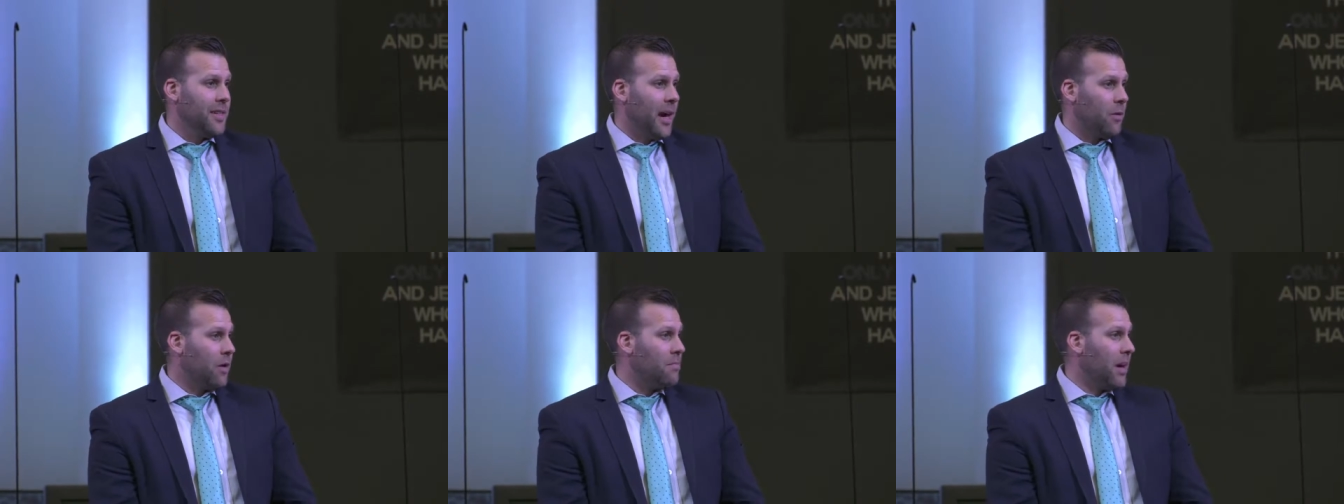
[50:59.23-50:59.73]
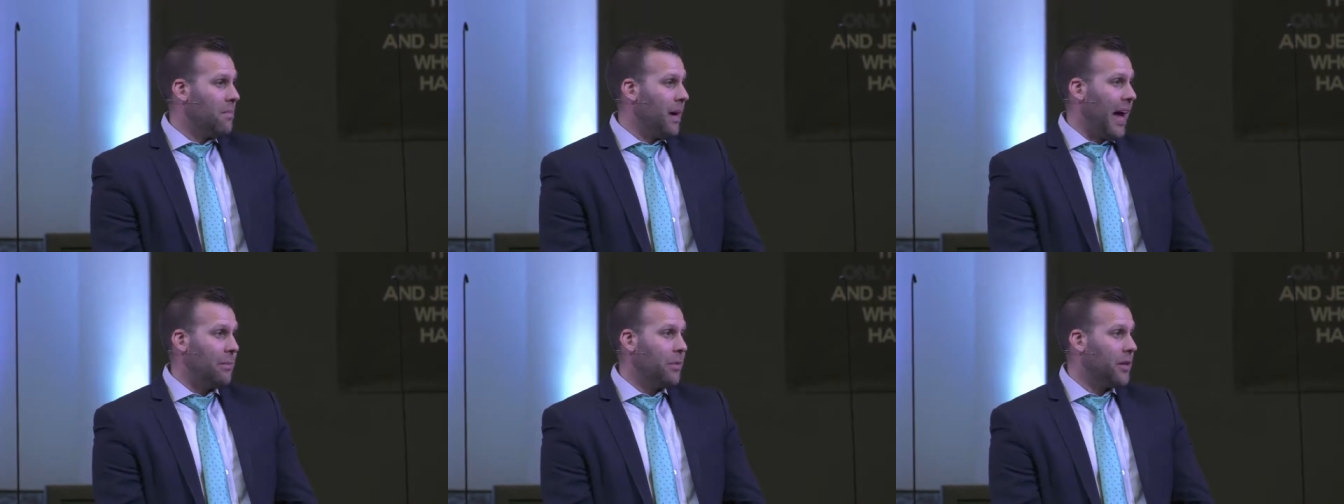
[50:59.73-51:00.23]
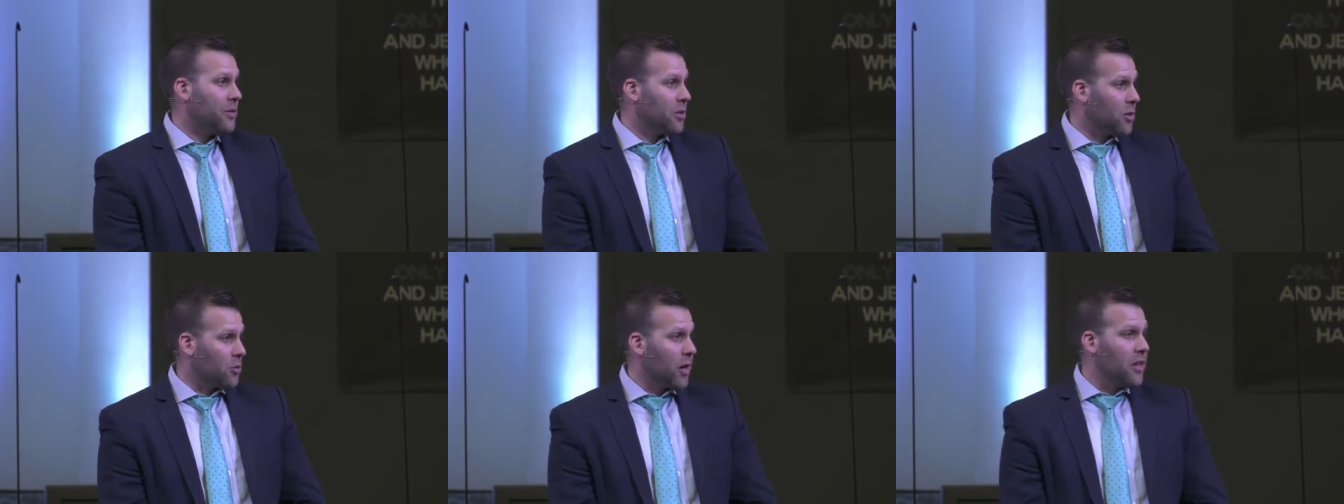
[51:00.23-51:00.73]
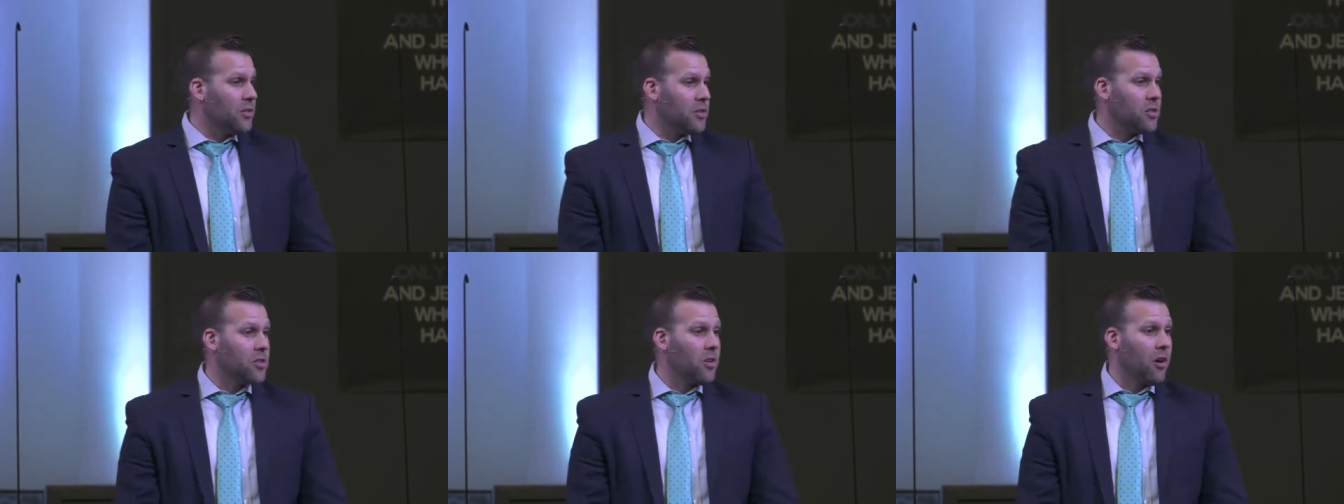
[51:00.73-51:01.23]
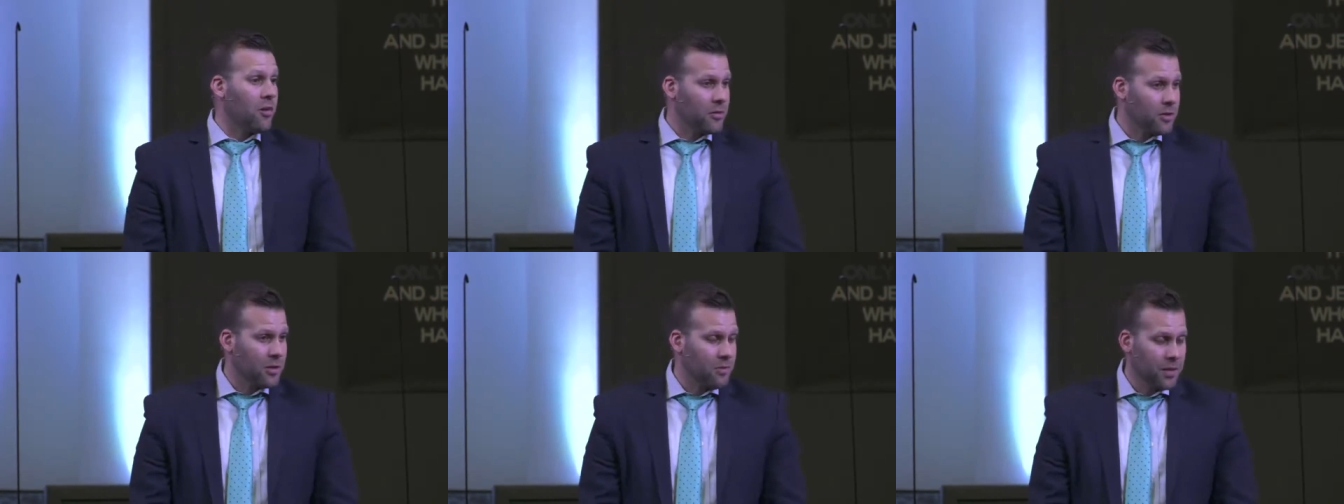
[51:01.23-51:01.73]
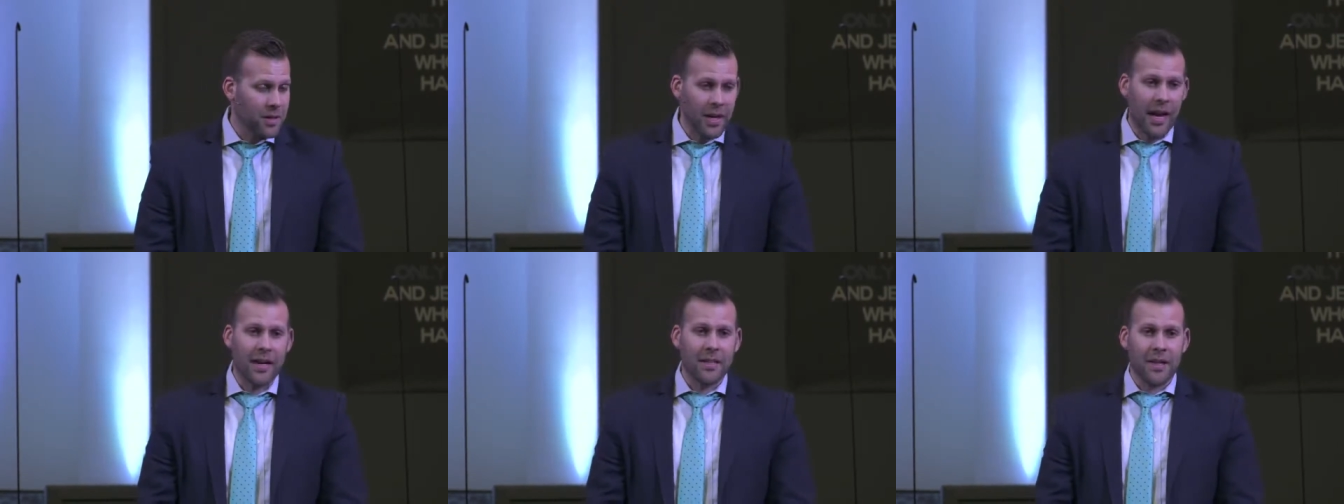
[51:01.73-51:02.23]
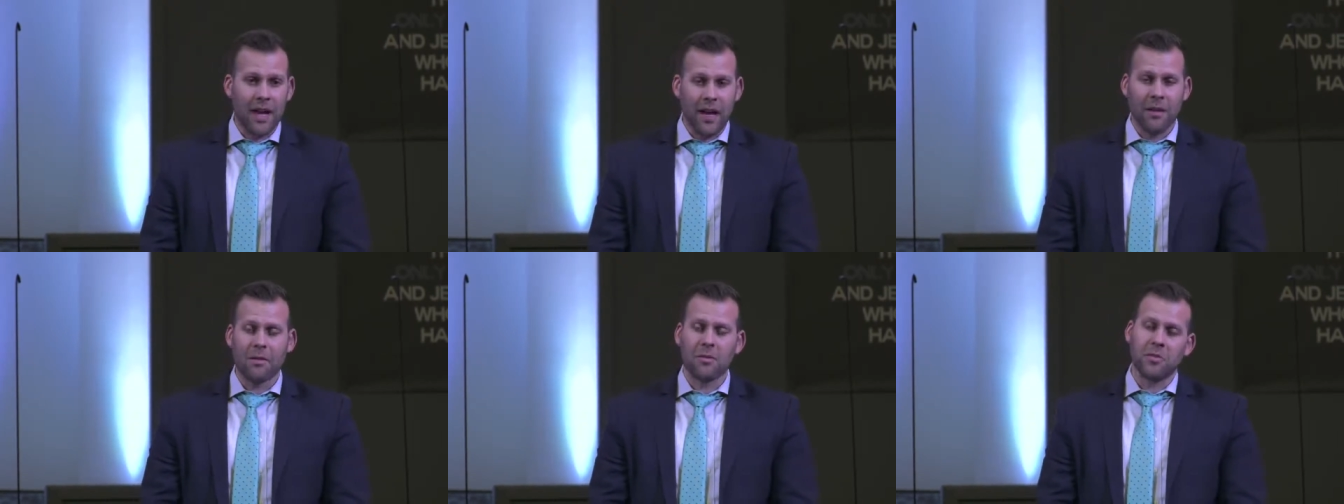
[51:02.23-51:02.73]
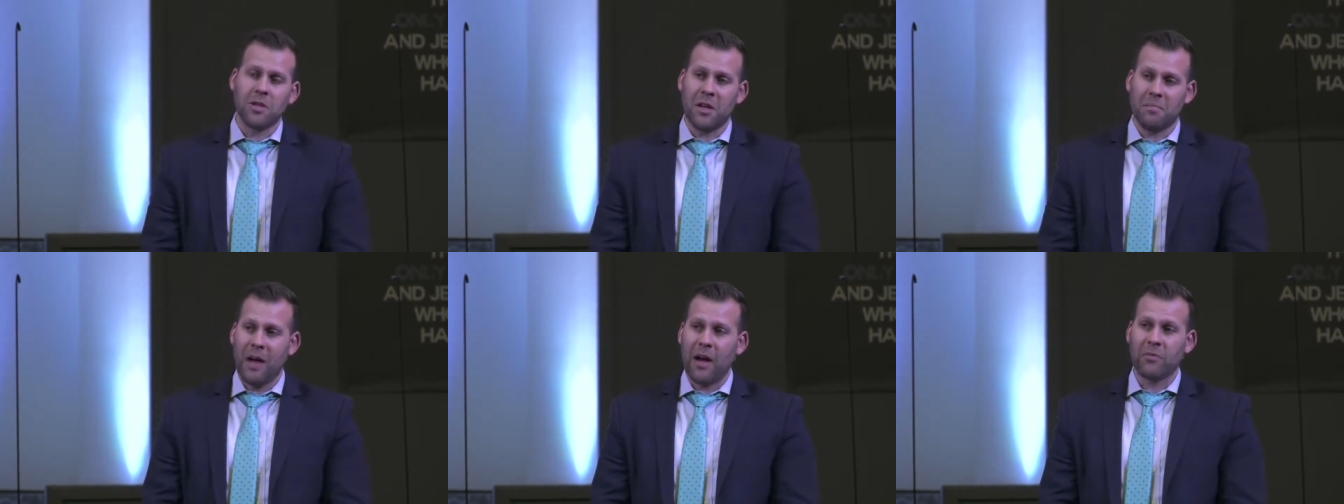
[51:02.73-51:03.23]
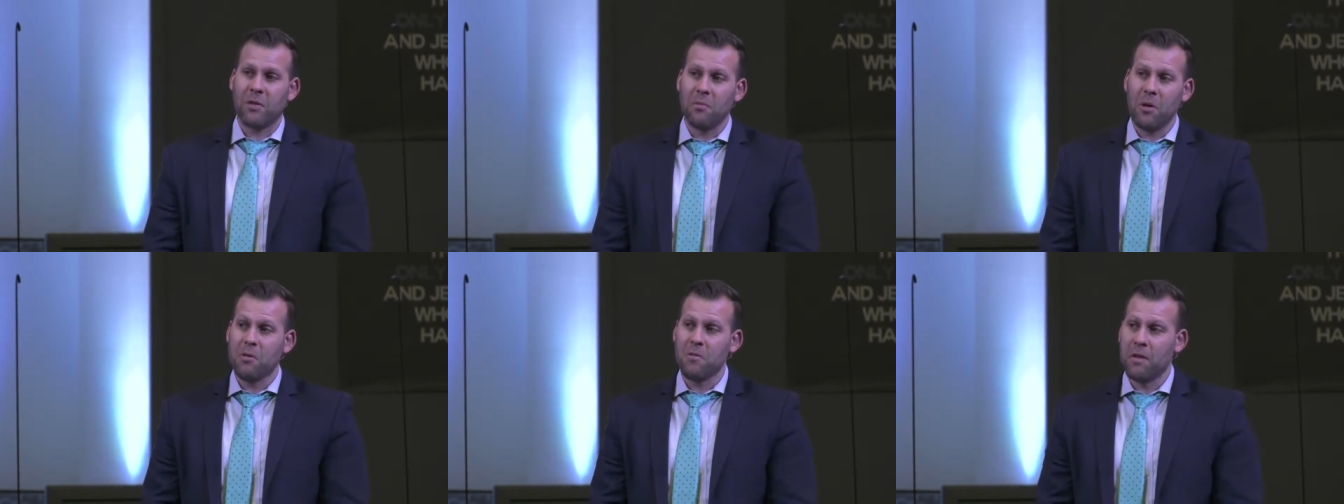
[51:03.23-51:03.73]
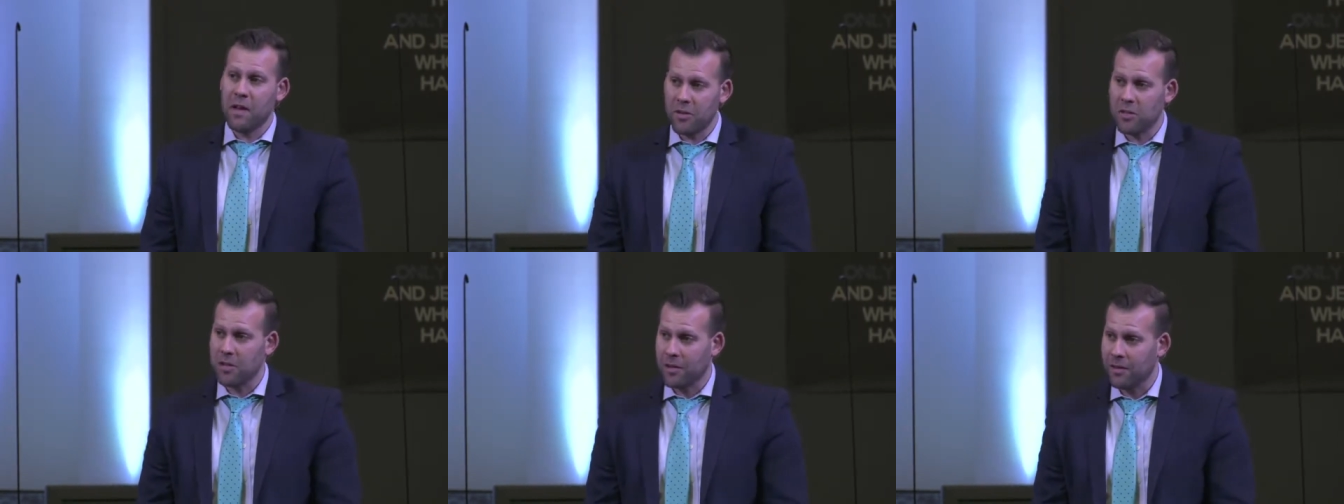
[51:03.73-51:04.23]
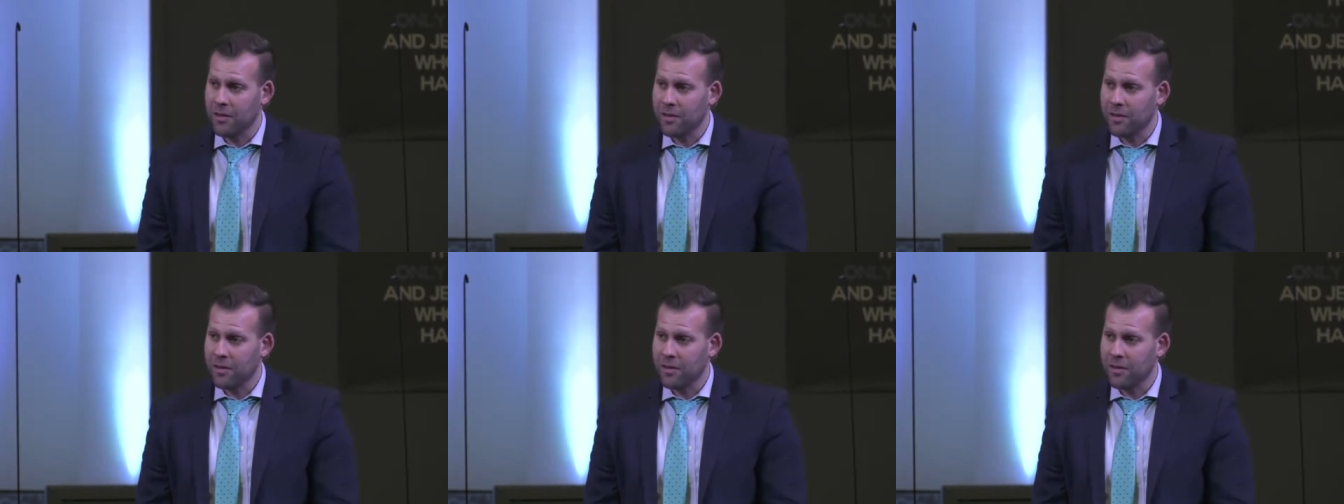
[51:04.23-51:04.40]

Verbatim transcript: I read my Bible, that's a great start, but God cares about the motivation.